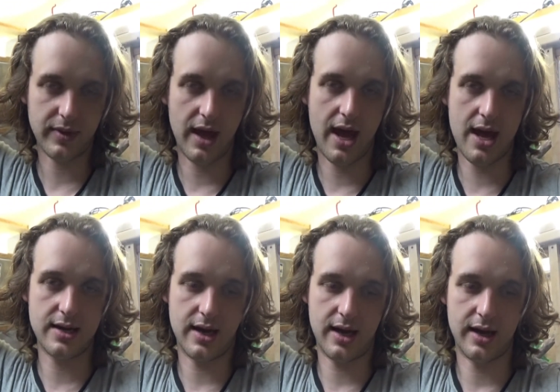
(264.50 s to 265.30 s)
and
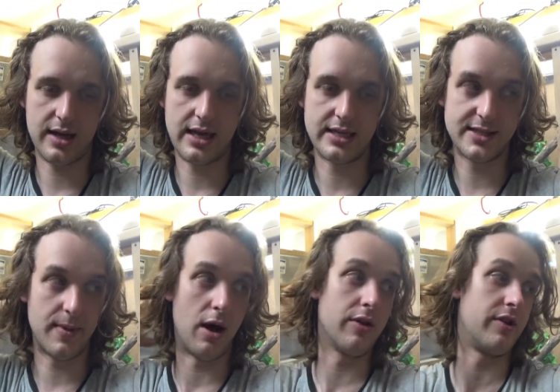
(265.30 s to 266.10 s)
uh, he can
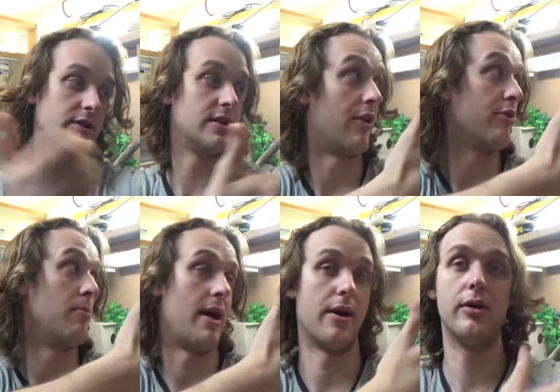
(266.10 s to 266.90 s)
smell that there's another
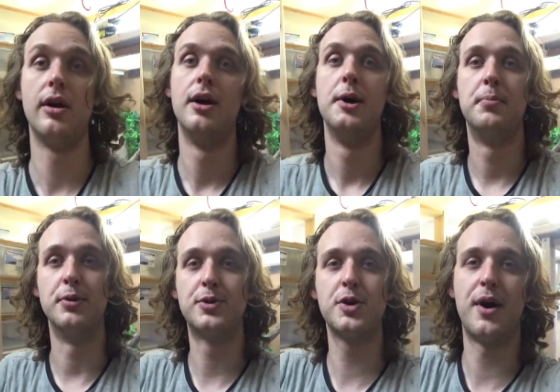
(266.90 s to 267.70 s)
male
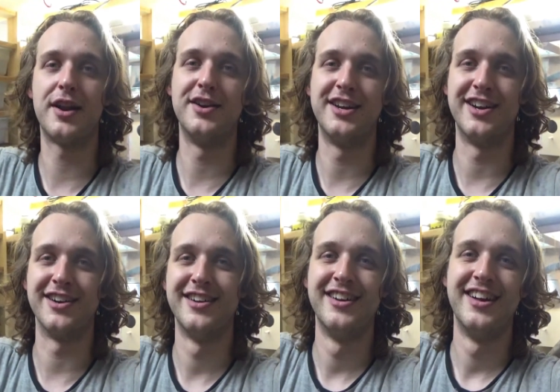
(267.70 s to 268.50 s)
Blue Tree Monitor here.
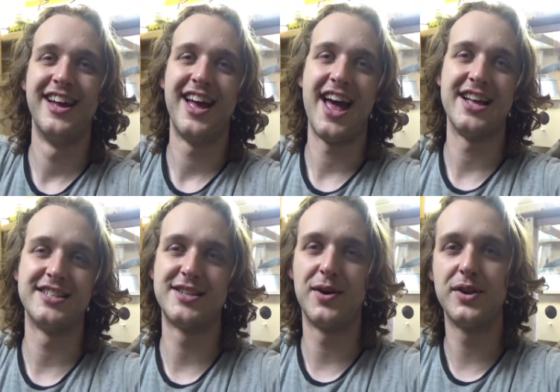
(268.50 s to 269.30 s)
And
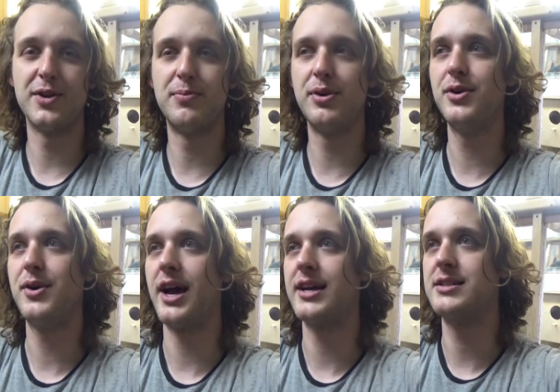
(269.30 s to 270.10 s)
so Little Blue
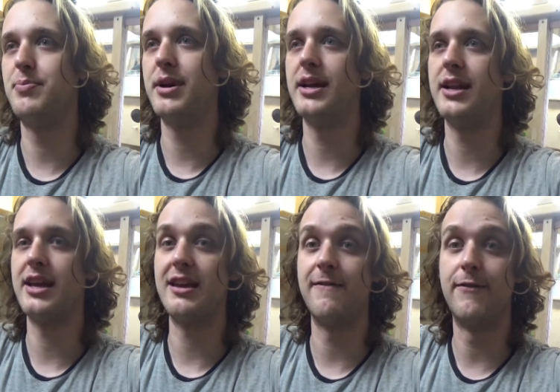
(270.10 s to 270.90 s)
has been
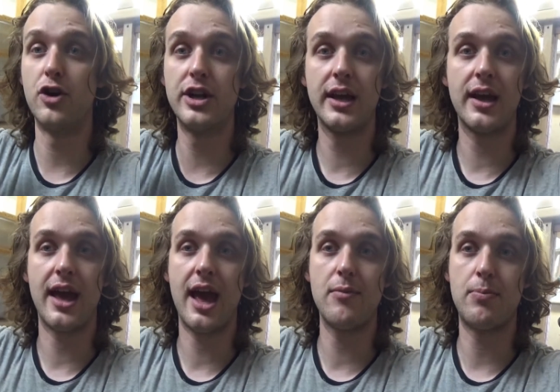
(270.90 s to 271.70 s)
everting a
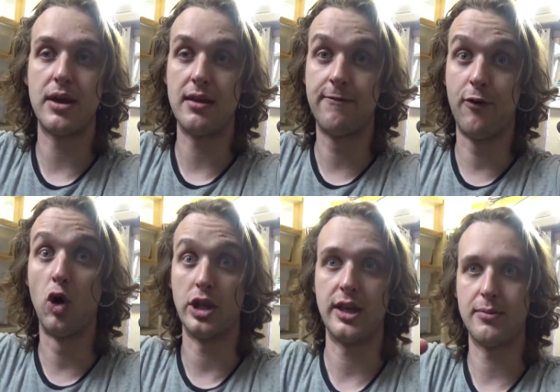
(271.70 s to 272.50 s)
hemipene
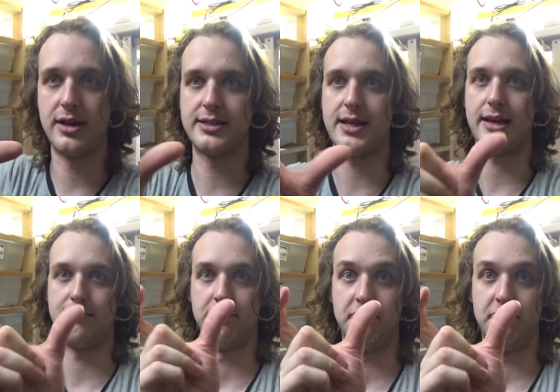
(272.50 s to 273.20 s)
fully. I mean, it's like,